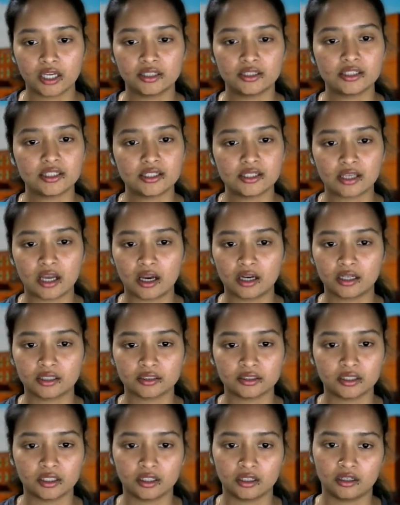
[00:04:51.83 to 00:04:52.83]
And these
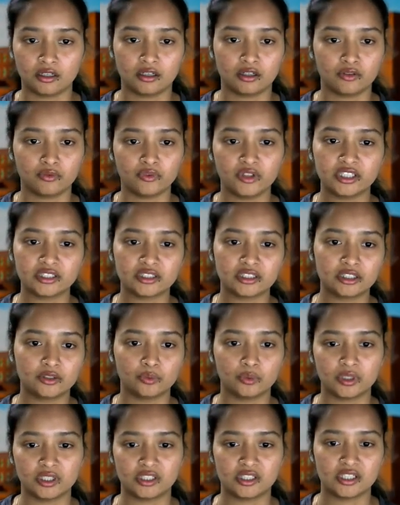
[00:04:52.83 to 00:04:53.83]
are the width
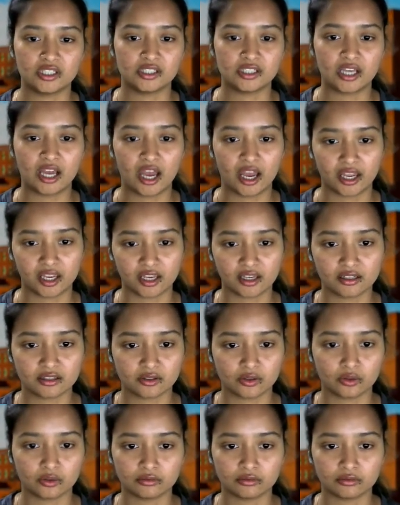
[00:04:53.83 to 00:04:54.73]
versus height.